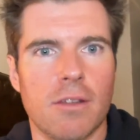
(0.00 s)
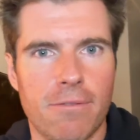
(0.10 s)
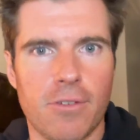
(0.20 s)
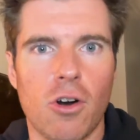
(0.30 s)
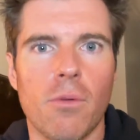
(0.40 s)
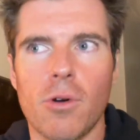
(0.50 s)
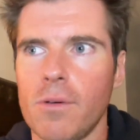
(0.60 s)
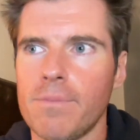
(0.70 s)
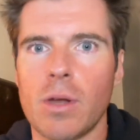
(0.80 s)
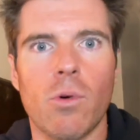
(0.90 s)
the film
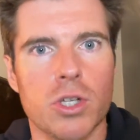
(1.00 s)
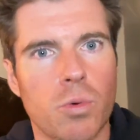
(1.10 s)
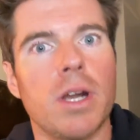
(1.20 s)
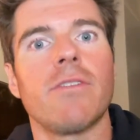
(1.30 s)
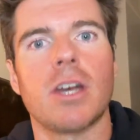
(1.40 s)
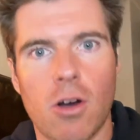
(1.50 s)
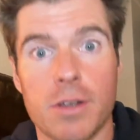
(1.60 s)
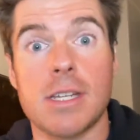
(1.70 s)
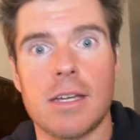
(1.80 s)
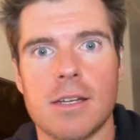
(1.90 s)
or watch whatever the
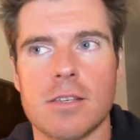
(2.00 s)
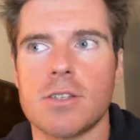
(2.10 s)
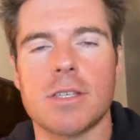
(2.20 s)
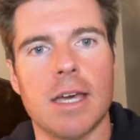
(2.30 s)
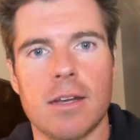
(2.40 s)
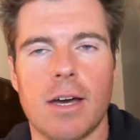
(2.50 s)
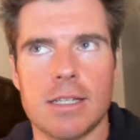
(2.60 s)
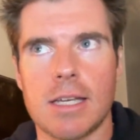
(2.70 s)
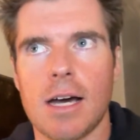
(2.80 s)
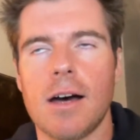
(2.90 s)
content is just to get an
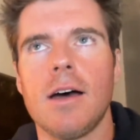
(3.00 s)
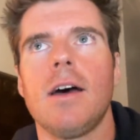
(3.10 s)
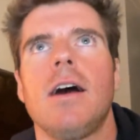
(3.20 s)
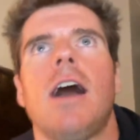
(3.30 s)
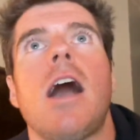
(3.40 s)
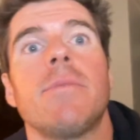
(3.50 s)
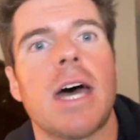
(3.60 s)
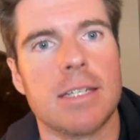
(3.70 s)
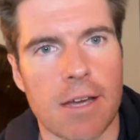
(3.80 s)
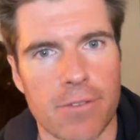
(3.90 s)
idea.
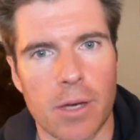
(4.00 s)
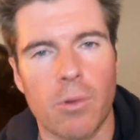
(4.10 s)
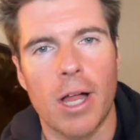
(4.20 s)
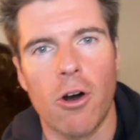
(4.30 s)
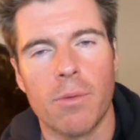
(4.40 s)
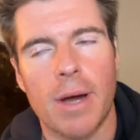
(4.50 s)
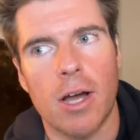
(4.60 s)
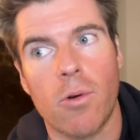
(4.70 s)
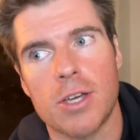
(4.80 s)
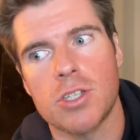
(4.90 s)
That definitely will help with my
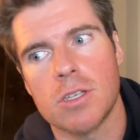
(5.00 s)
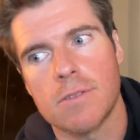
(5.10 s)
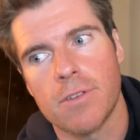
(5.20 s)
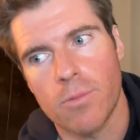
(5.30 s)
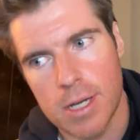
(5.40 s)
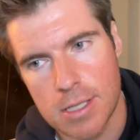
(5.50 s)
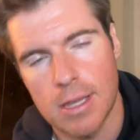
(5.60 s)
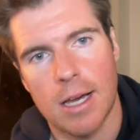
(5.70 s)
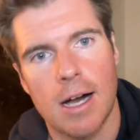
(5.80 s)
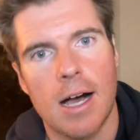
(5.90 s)
questions for the rest of
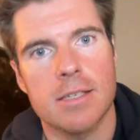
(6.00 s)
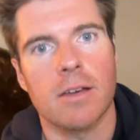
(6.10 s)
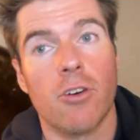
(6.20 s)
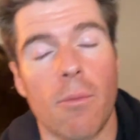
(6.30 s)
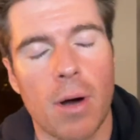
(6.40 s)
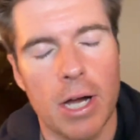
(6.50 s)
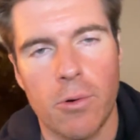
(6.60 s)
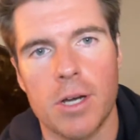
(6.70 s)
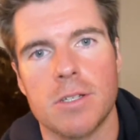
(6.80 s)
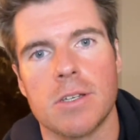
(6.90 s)
the cast. I've got my
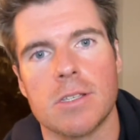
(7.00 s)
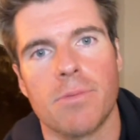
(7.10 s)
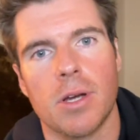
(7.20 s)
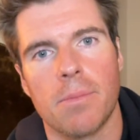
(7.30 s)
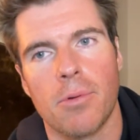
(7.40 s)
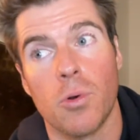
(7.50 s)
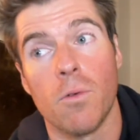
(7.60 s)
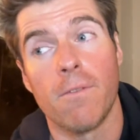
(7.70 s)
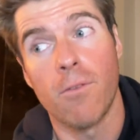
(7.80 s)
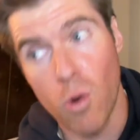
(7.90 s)
questions
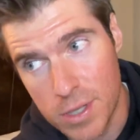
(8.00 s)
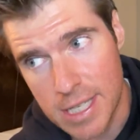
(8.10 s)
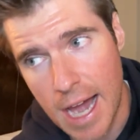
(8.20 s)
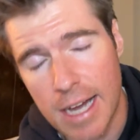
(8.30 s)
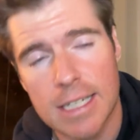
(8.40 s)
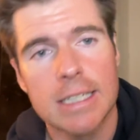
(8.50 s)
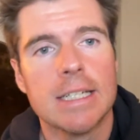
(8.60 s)
pre-approved for Zach.